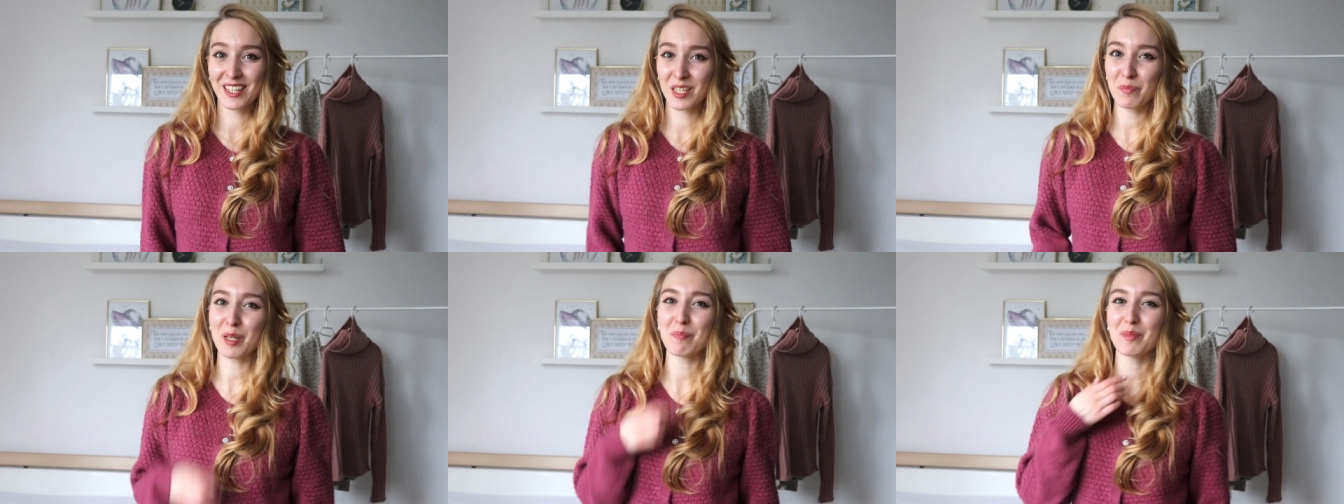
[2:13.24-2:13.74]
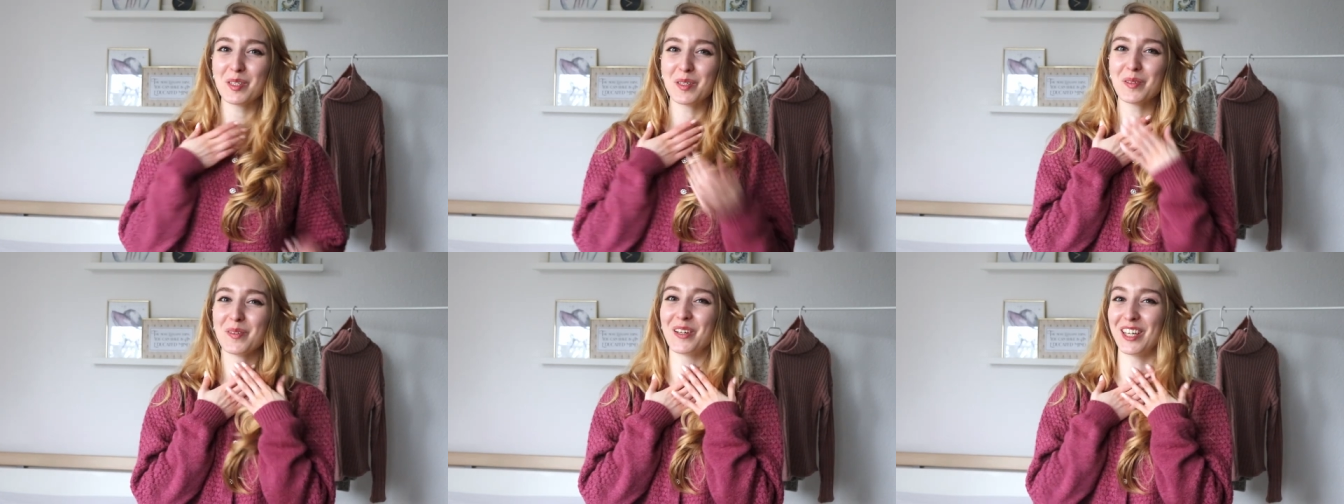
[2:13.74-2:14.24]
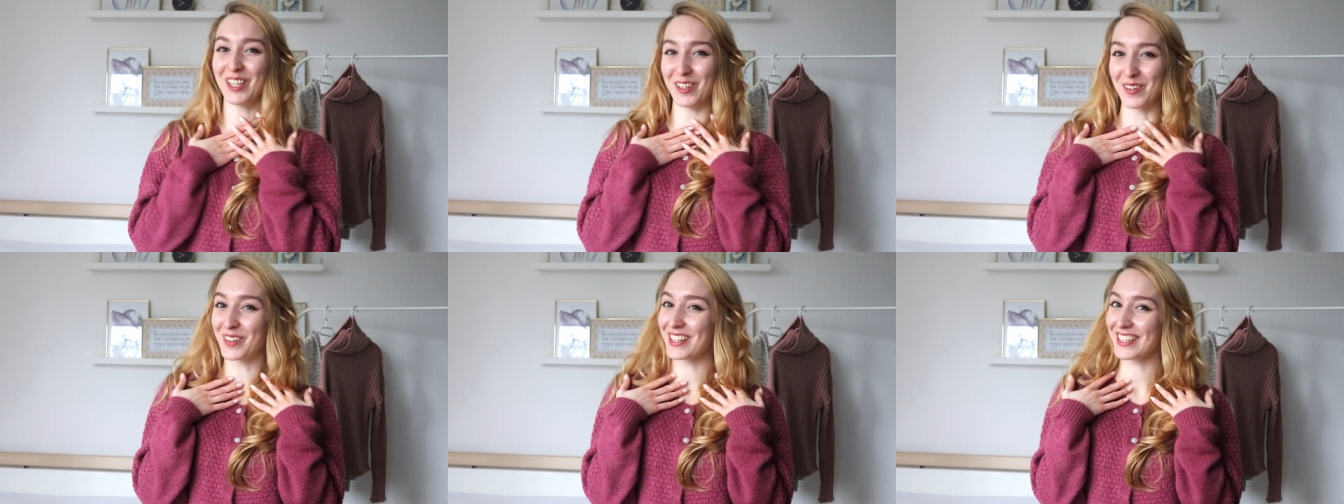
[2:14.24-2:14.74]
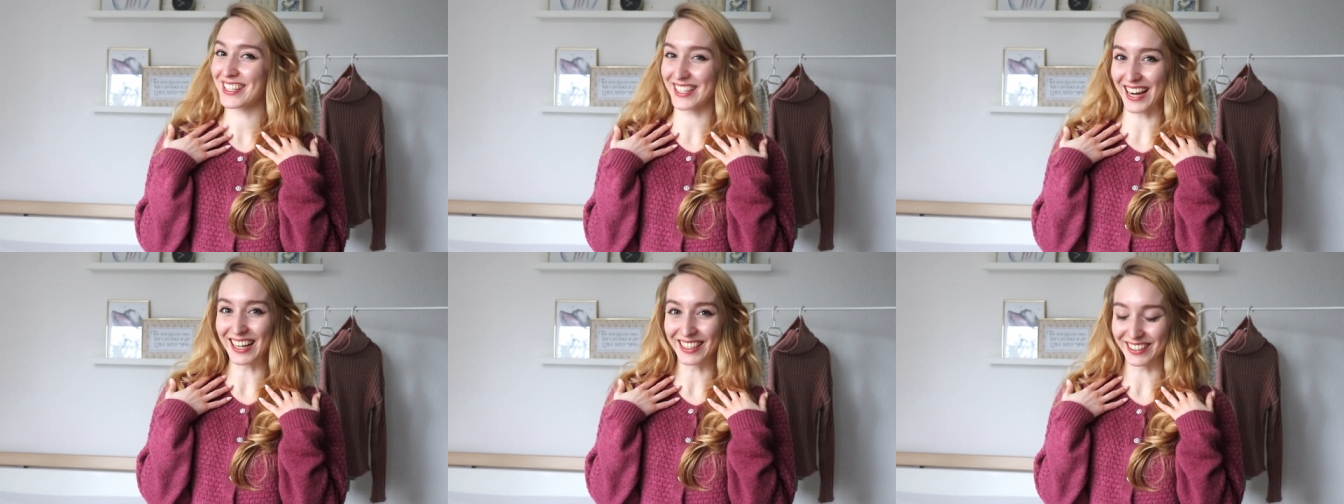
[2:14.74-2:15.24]
Tip number two, your
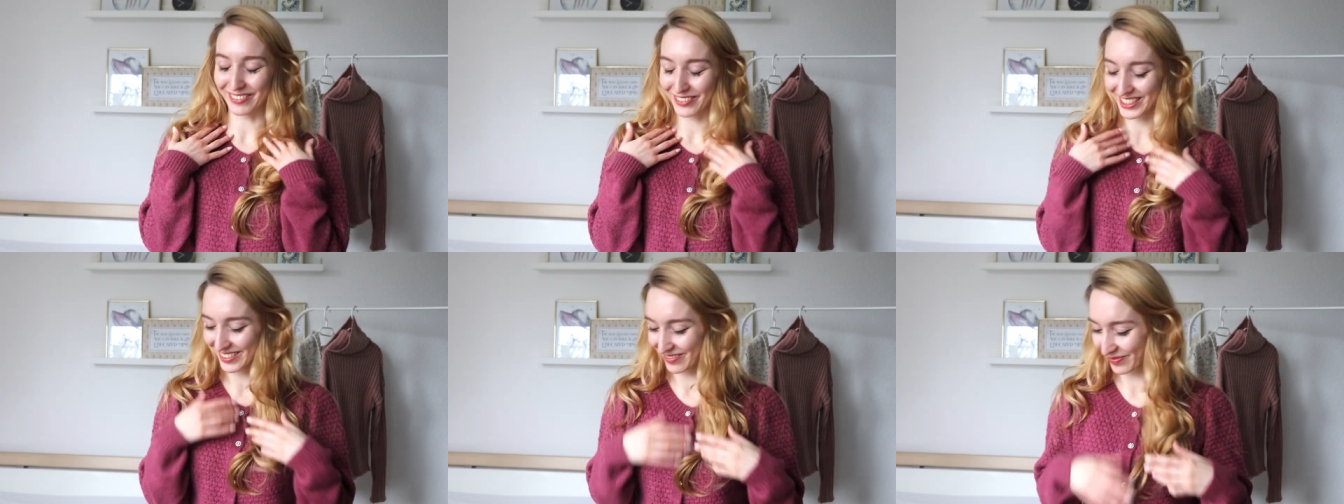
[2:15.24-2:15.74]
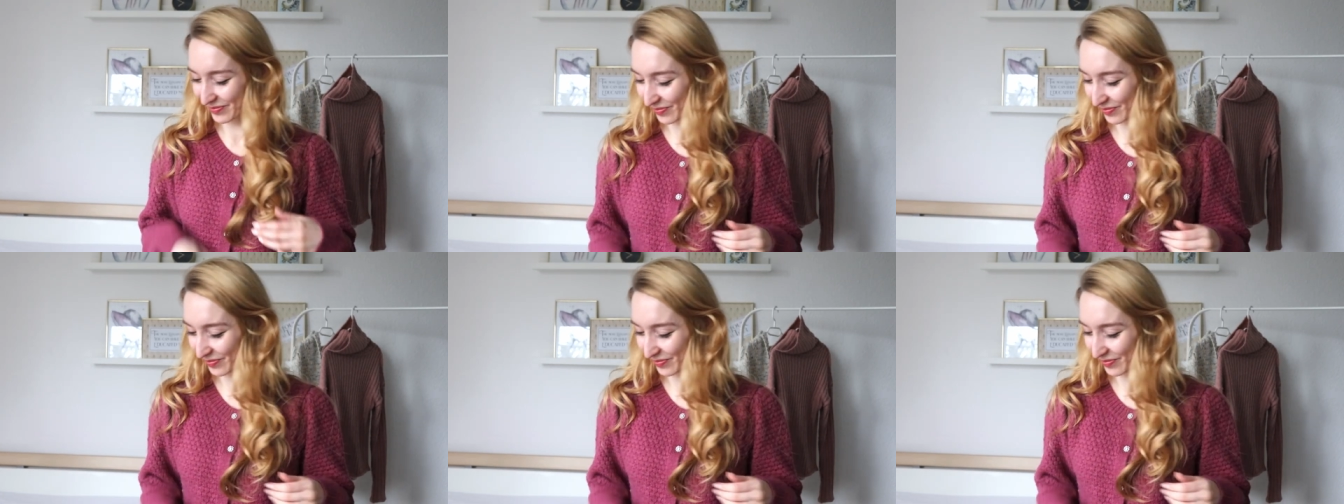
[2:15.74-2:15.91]
scarves.